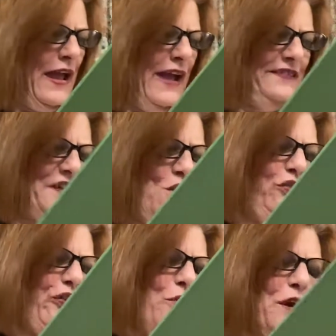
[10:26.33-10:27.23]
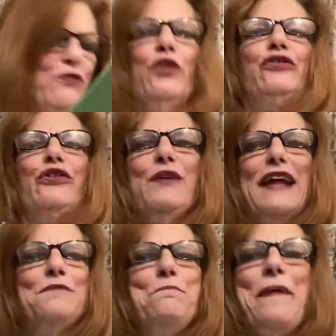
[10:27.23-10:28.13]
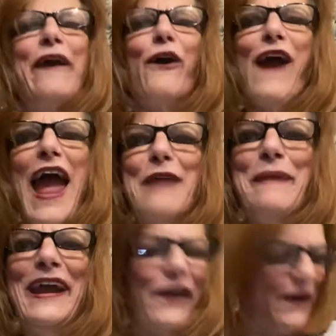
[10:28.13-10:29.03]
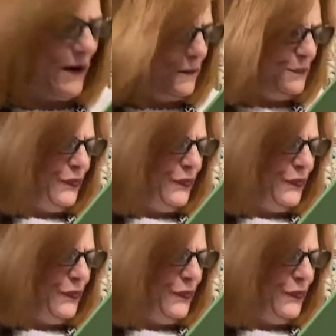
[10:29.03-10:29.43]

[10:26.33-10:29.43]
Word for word: His new zoo, McGrew Zoo, gets bigger and bigger.